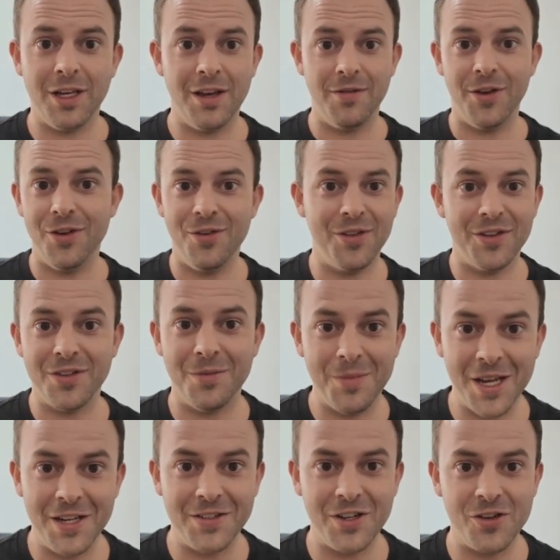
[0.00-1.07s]
giving you this
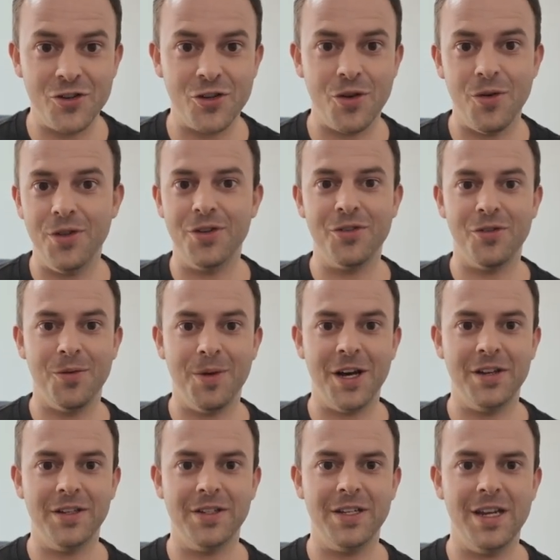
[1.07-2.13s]
amazing show that you're
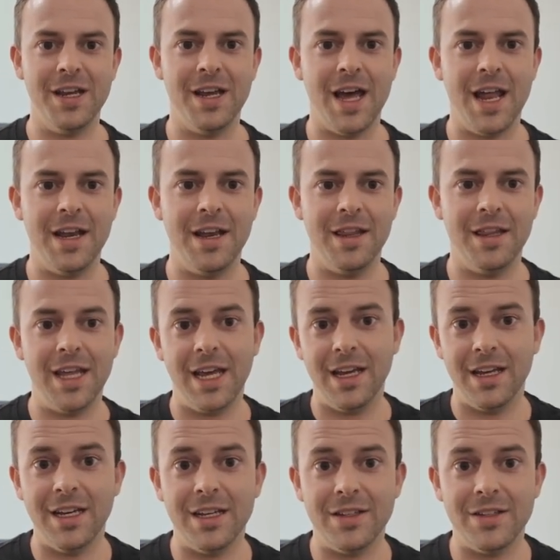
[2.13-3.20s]
about to see, and they
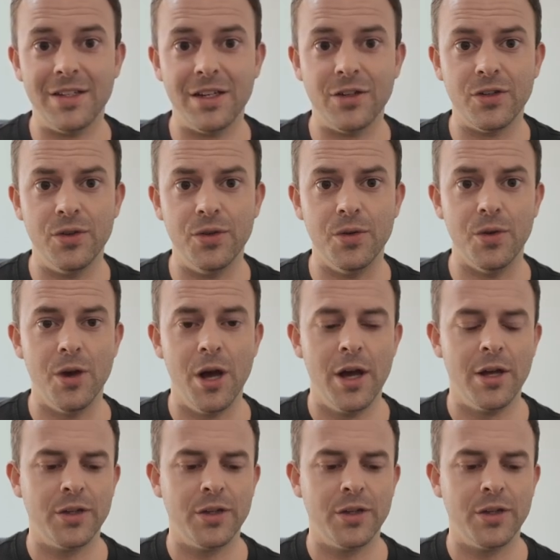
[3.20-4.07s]
can get sick too.